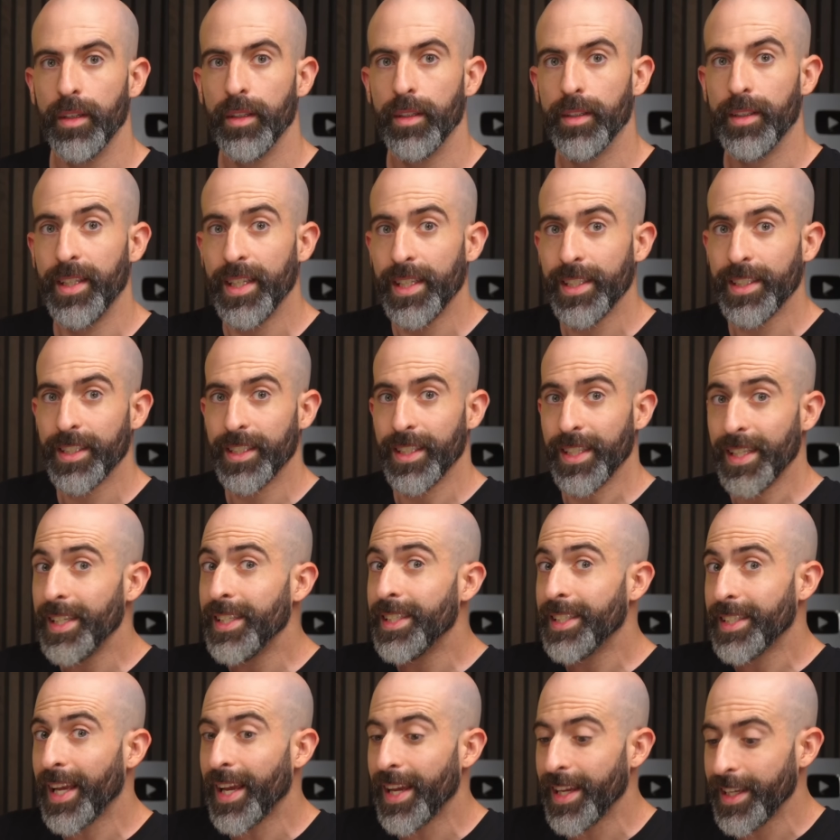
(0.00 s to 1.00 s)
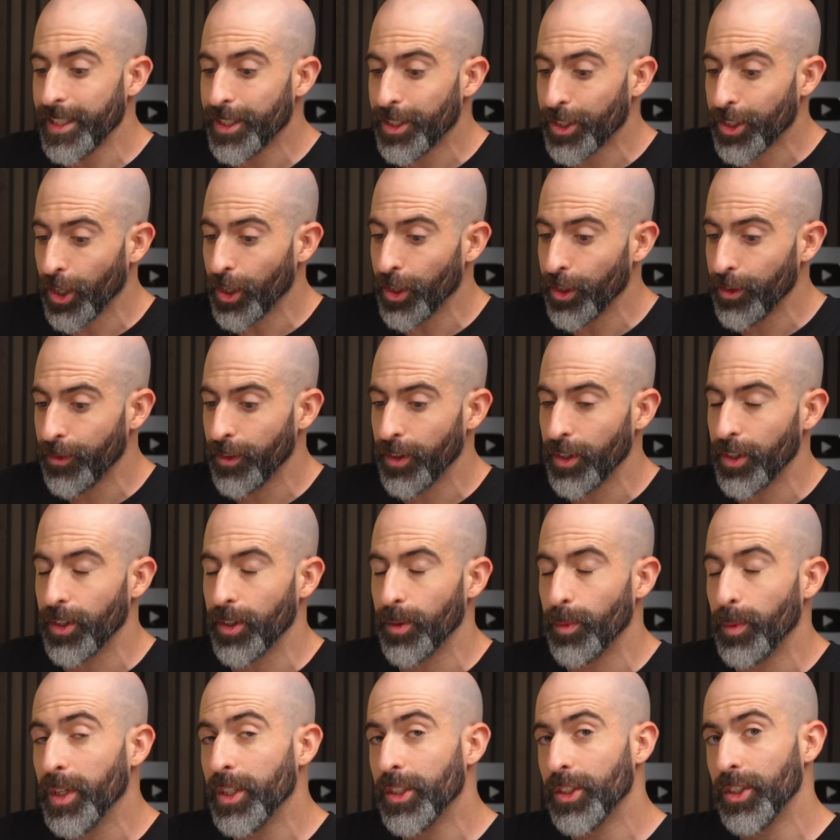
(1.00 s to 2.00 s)
This is a server,
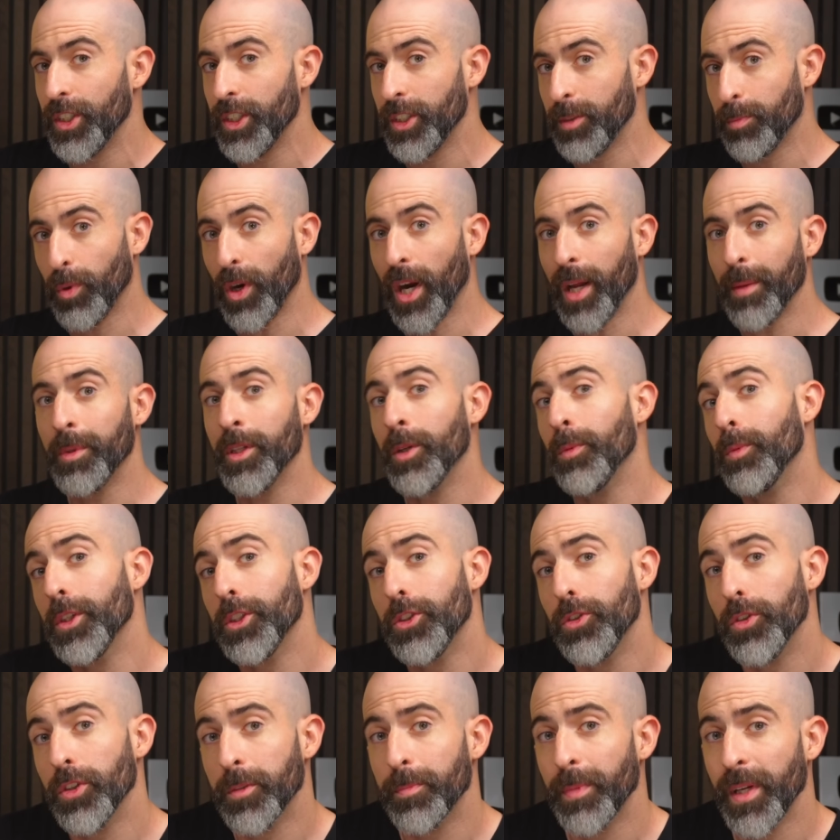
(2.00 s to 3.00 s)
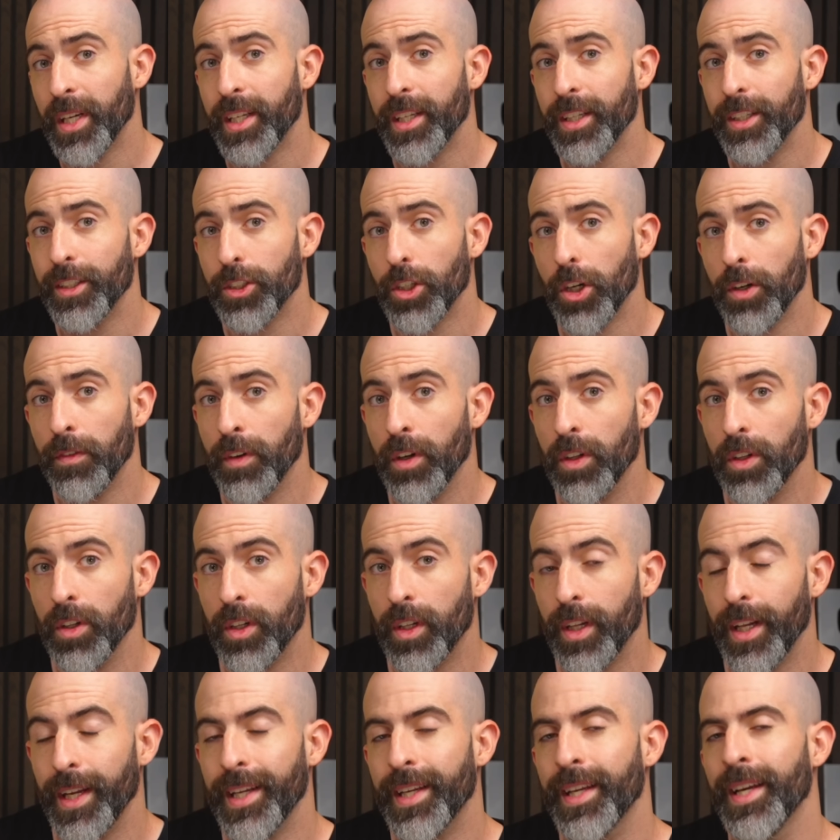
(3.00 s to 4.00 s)
which is probably what you expected a server to look
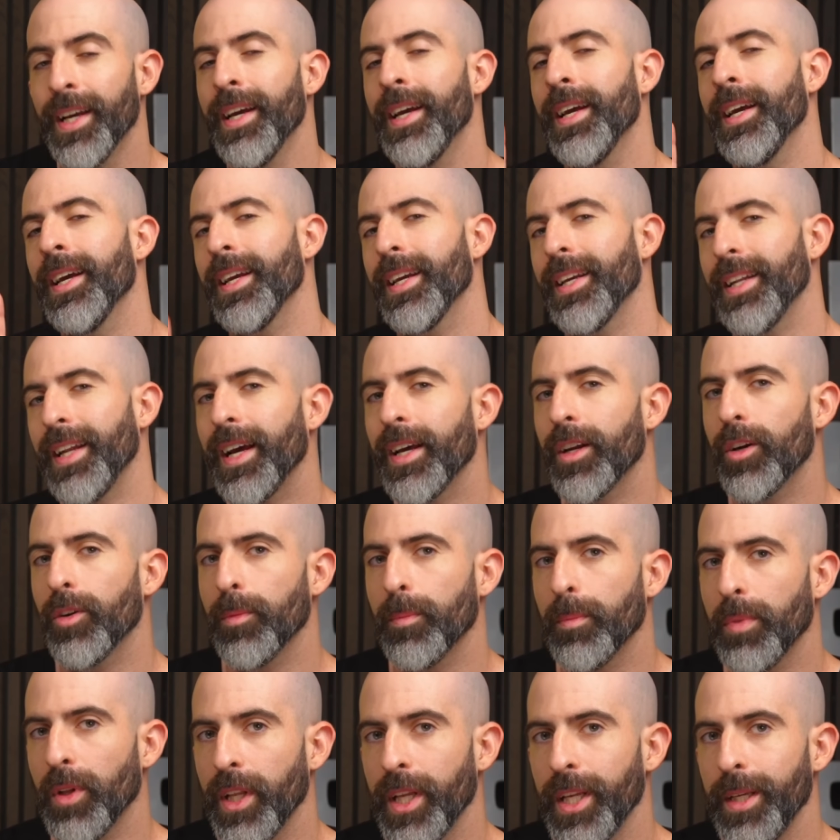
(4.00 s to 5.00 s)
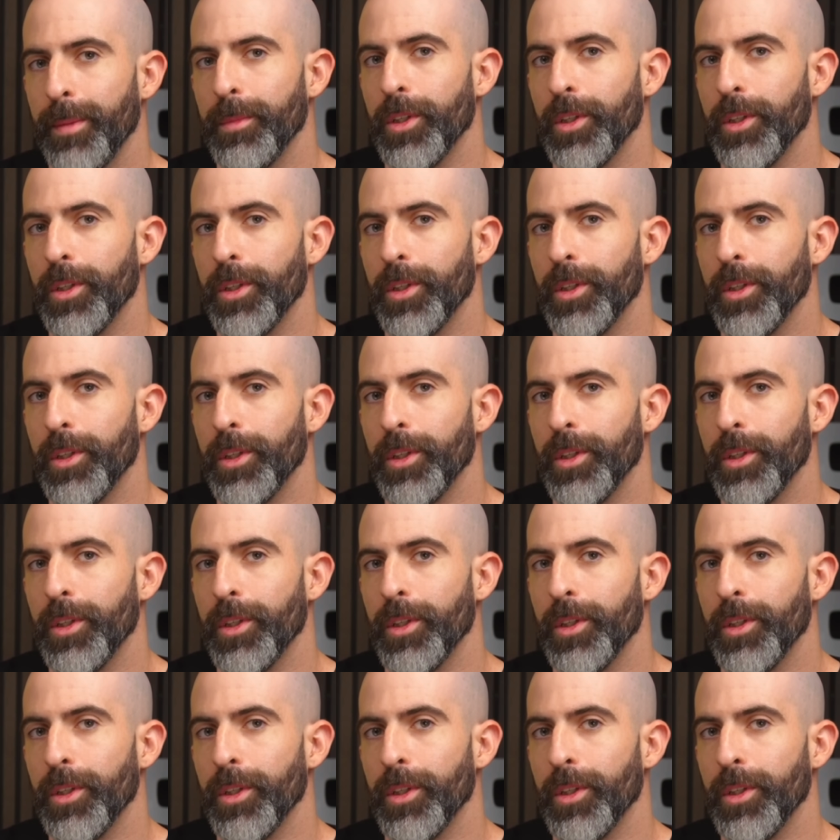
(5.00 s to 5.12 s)
like, and I don't blame